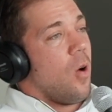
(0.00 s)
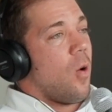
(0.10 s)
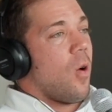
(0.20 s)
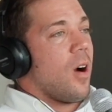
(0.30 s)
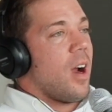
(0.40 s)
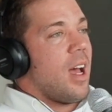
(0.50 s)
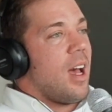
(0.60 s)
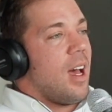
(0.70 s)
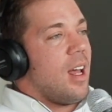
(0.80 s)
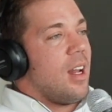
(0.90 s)
or
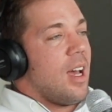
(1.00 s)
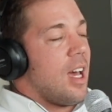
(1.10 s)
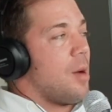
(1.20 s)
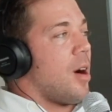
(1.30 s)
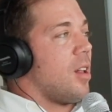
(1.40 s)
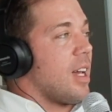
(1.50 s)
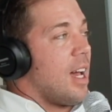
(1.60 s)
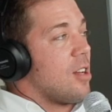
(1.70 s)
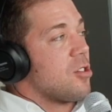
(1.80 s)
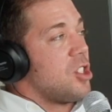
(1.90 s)
an anabolic
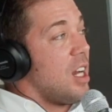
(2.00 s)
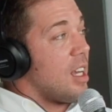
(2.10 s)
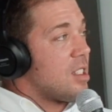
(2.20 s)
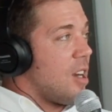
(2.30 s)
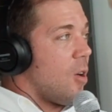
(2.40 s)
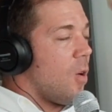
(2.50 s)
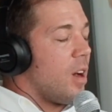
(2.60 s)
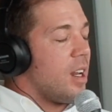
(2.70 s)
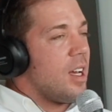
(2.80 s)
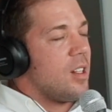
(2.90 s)
androgenic steroid.